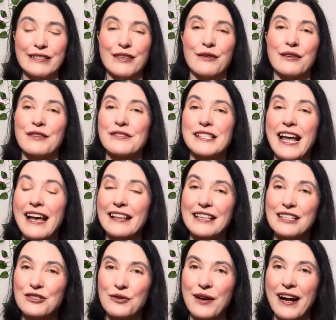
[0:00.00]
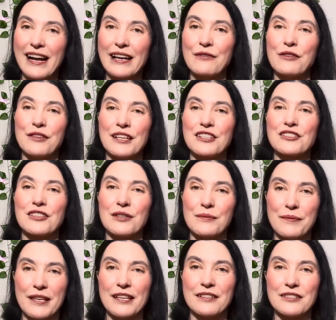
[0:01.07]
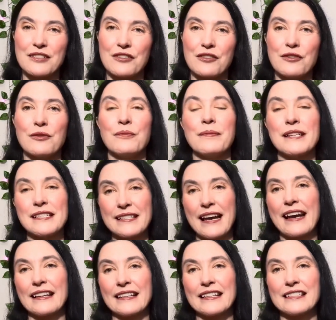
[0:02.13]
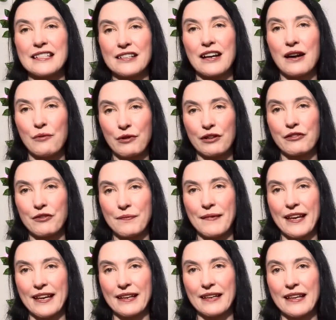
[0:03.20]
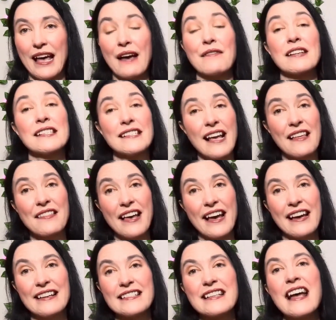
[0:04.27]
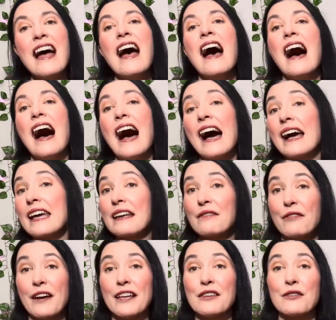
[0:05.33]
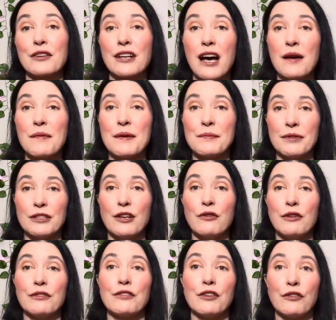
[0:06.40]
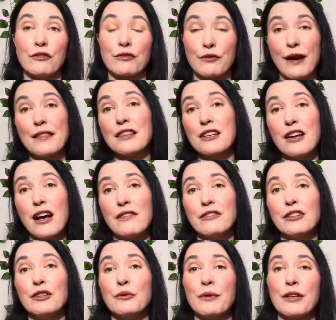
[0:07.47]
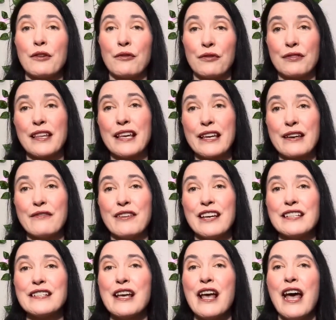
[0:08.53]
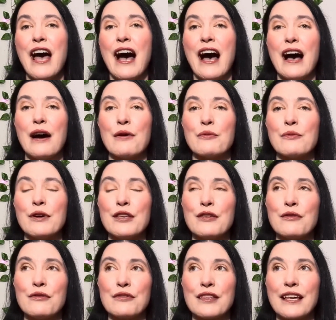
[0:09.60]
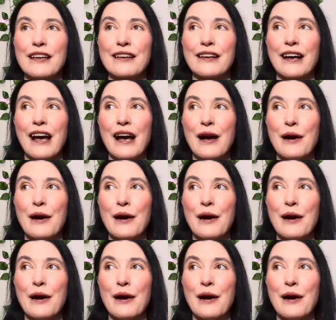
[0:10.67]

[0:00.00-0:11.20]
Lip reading: give Sally a try if you think she'll appeal to you, but sadly it did not work for me. Having said that, I invite you to comment below if you've read the novel, what you think of it, what you think